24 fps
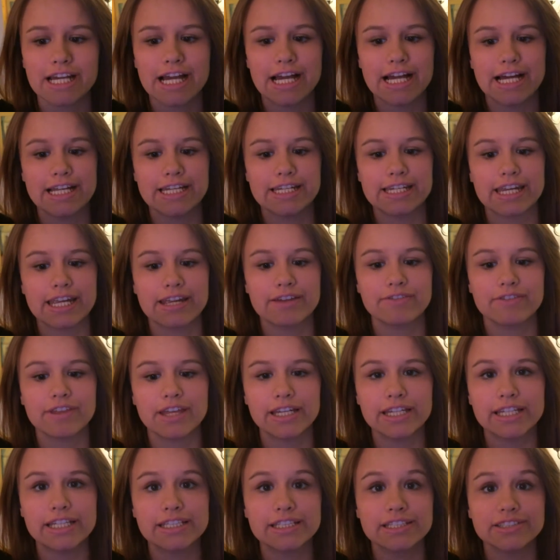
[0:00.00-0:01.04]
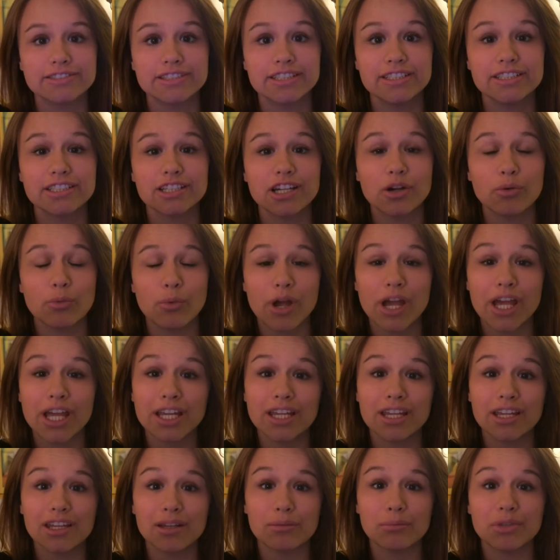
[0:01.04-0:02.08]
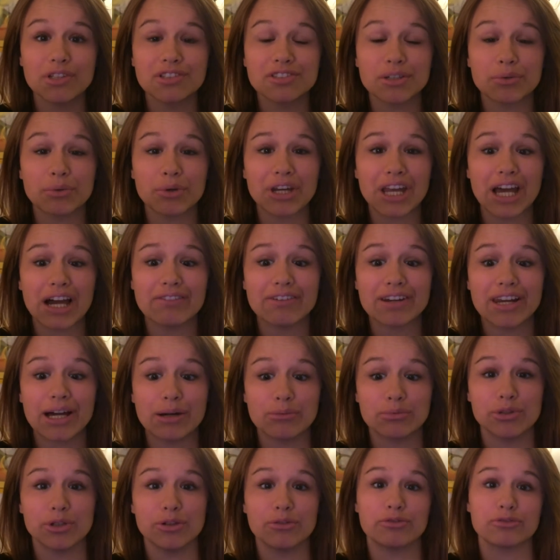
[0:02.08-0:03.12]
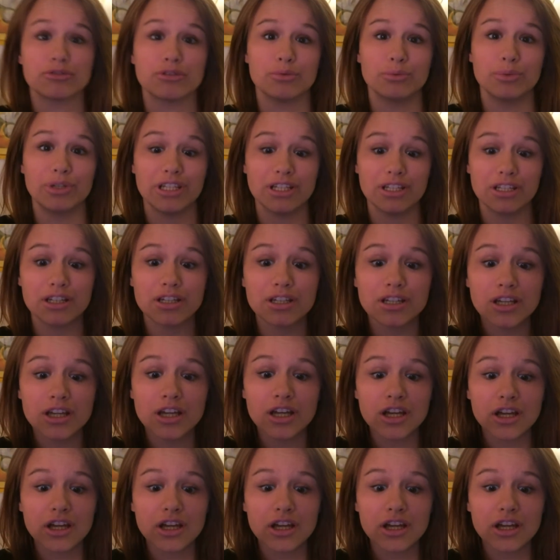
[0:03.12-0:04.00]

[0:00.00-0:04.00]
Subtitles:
And if they need to send it away, it means I won't have a laptop for a week.